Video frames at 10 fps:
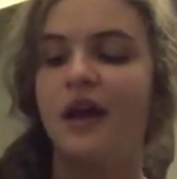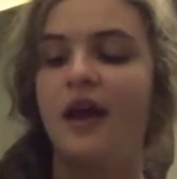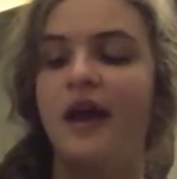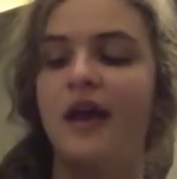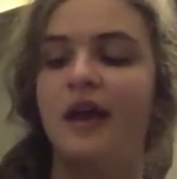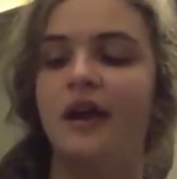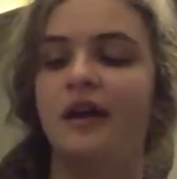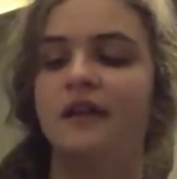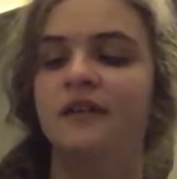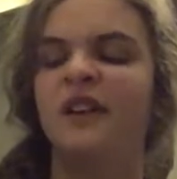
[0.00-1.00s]

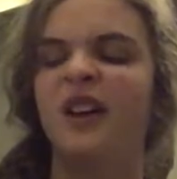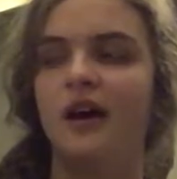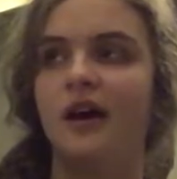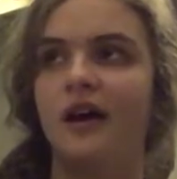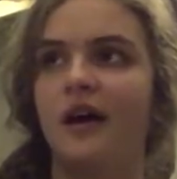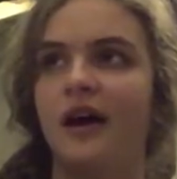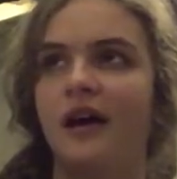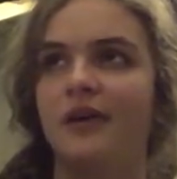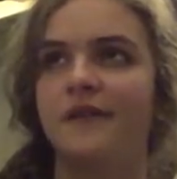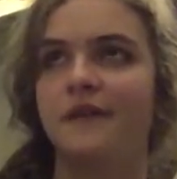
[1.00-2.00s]
And I
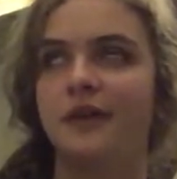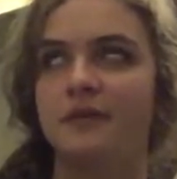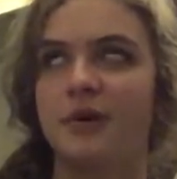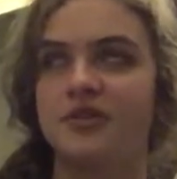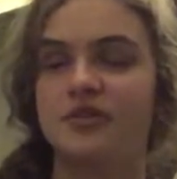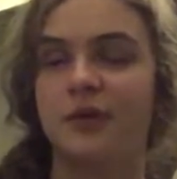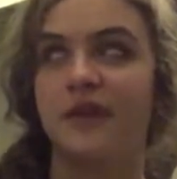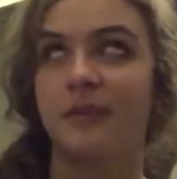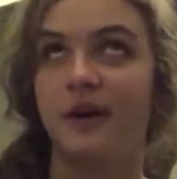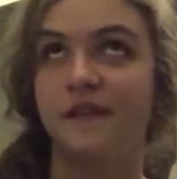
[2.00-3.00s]
also like to picture what
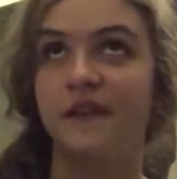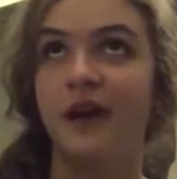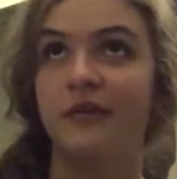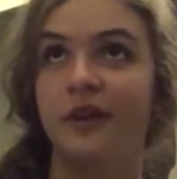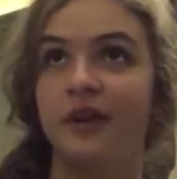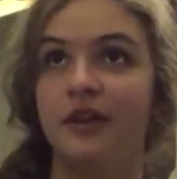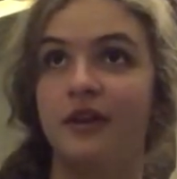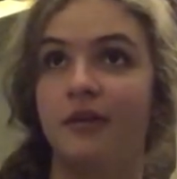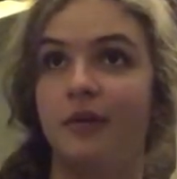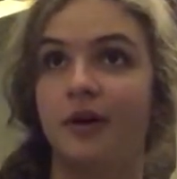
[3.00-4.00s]
they might sound like.
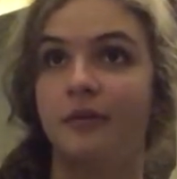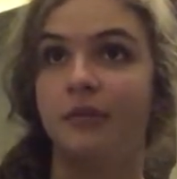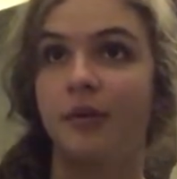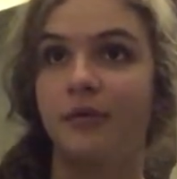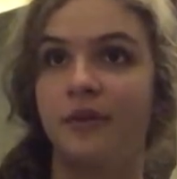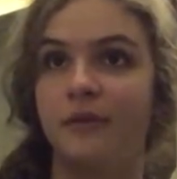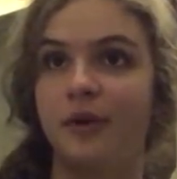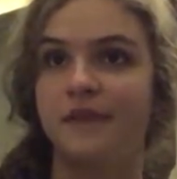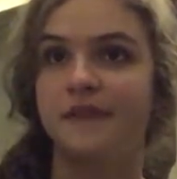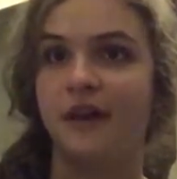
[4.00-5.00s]
What would their
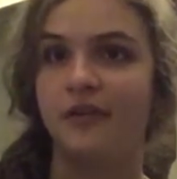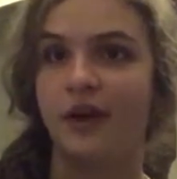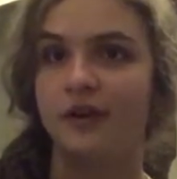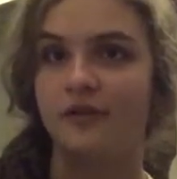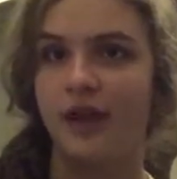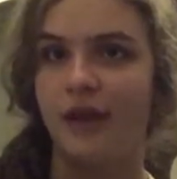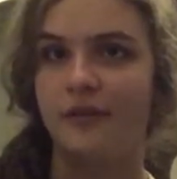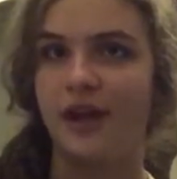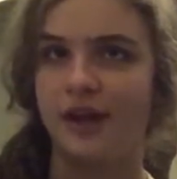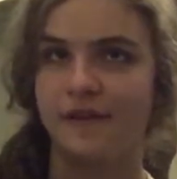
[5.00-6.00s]
voice sound like? Do they have
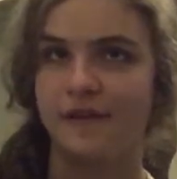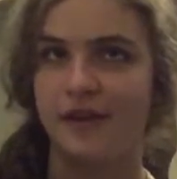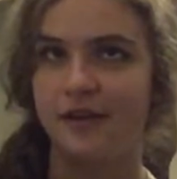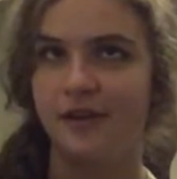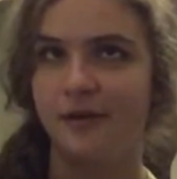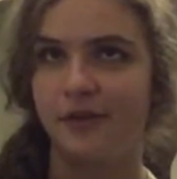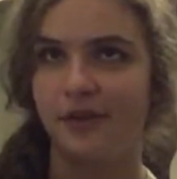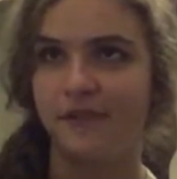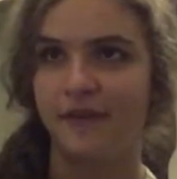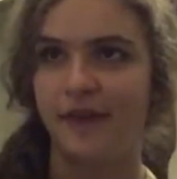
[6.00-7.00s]
an accent?
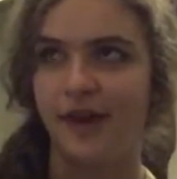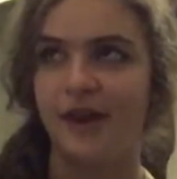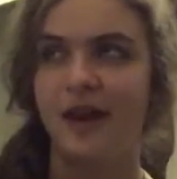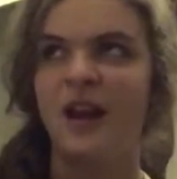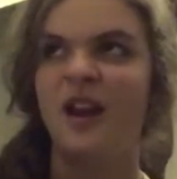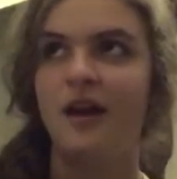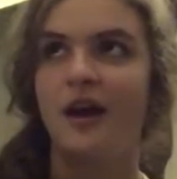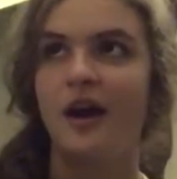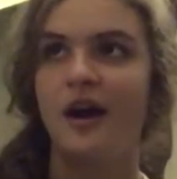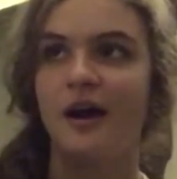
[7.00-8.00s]
Things like that.
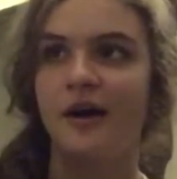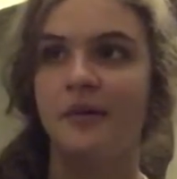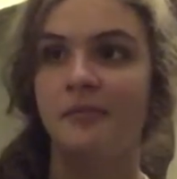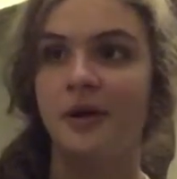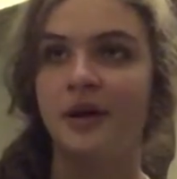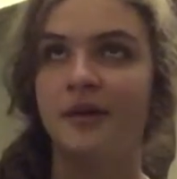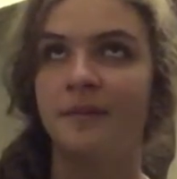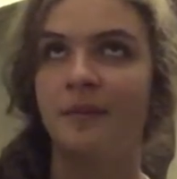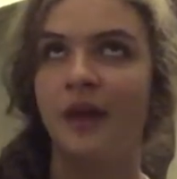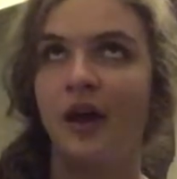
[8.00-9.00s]

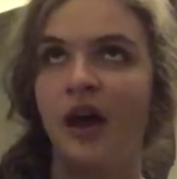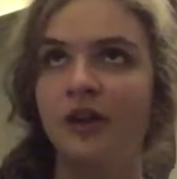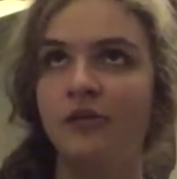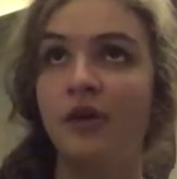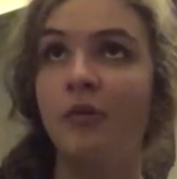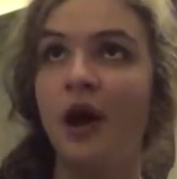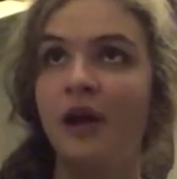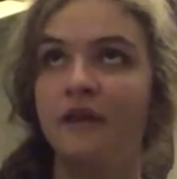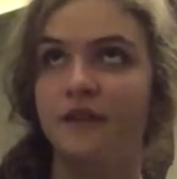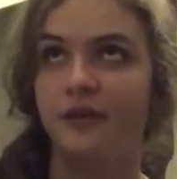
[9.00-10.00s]
I don't know why
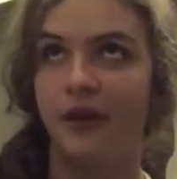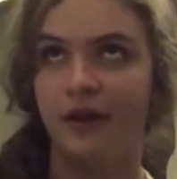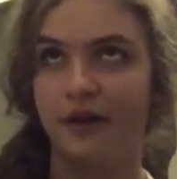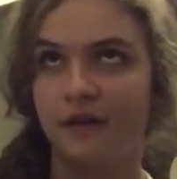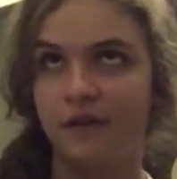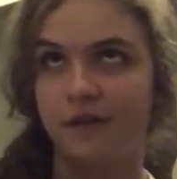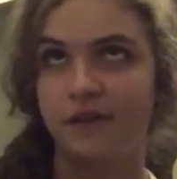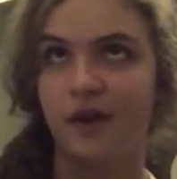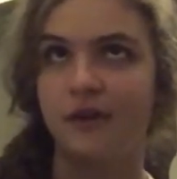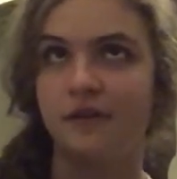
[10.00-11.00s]
I do that. I
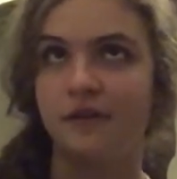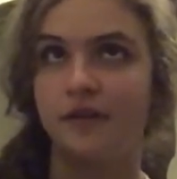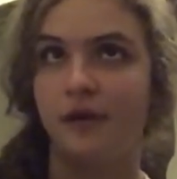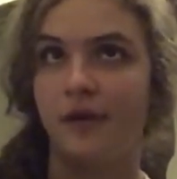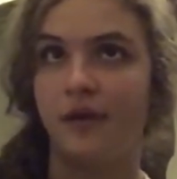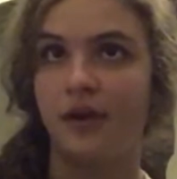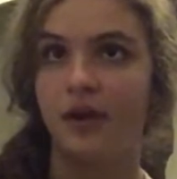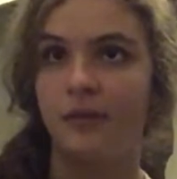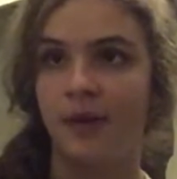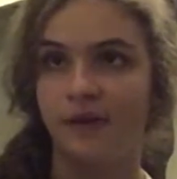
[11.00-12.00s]
just do. I think
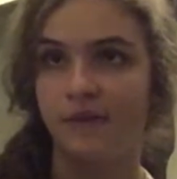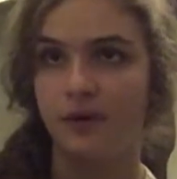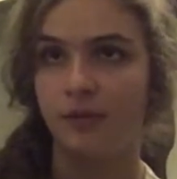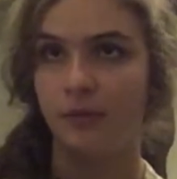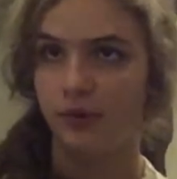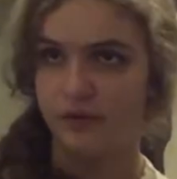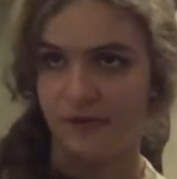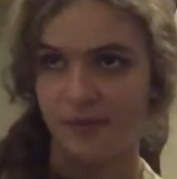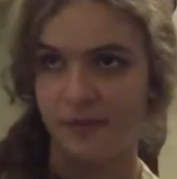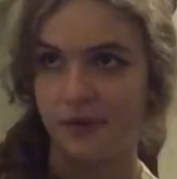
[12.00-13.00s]
it makes it more
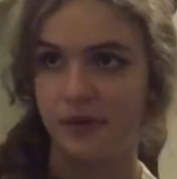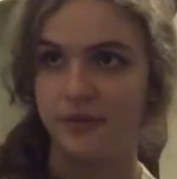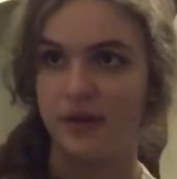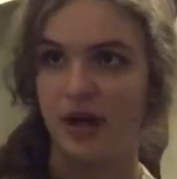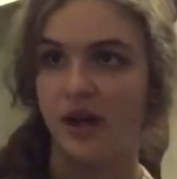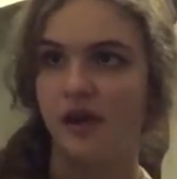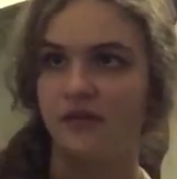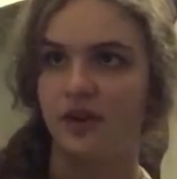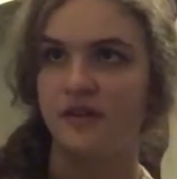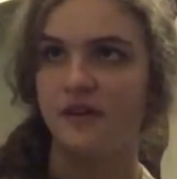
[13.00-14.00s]
enjoyable if you kind of have
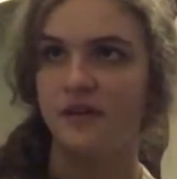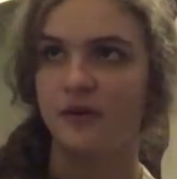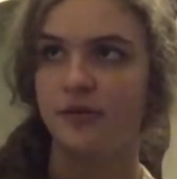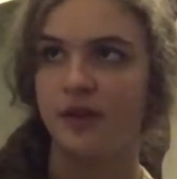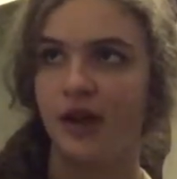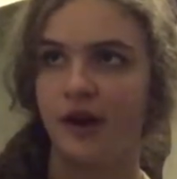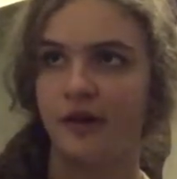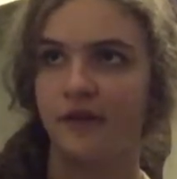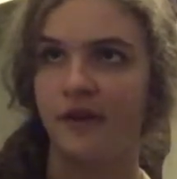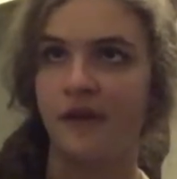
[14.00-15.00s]
an idea of who the
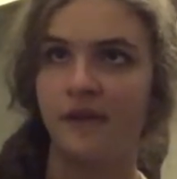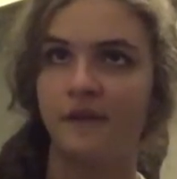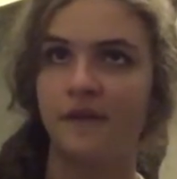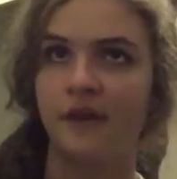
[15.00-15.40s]
character is.